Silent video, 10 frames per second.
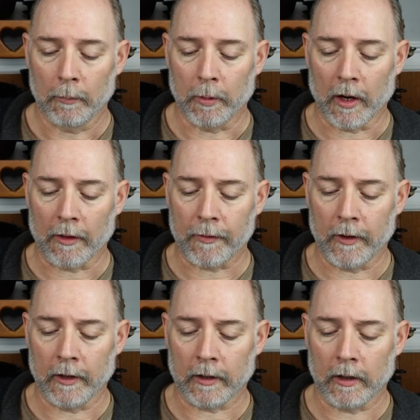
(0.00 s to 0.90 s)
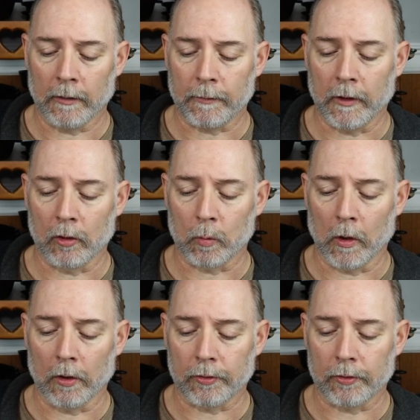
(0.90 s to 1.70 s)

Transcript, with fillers: But I think if it is well